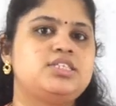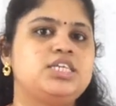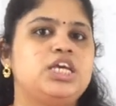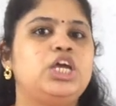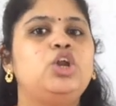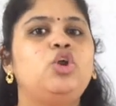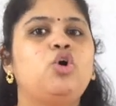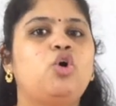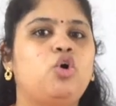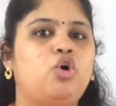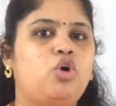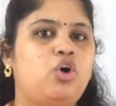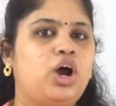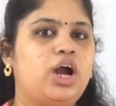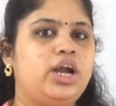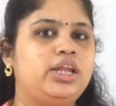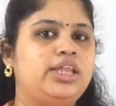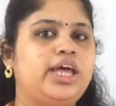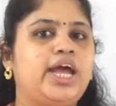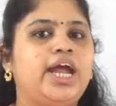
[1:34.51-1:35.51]
0
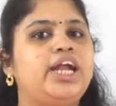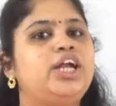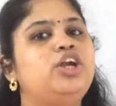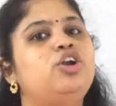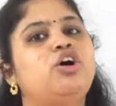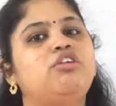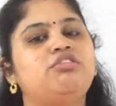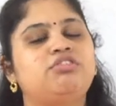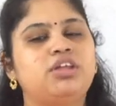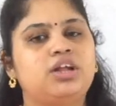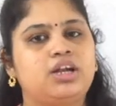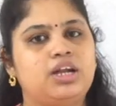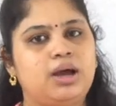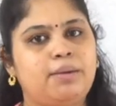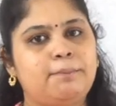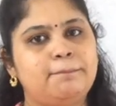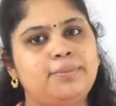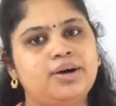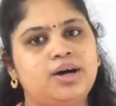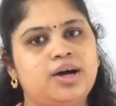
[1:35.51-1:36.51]
at the end of the
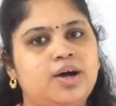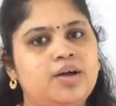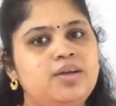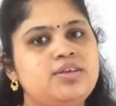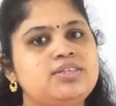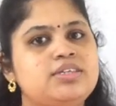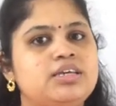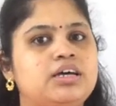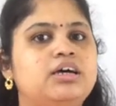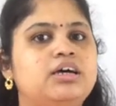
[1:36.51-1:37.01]
number,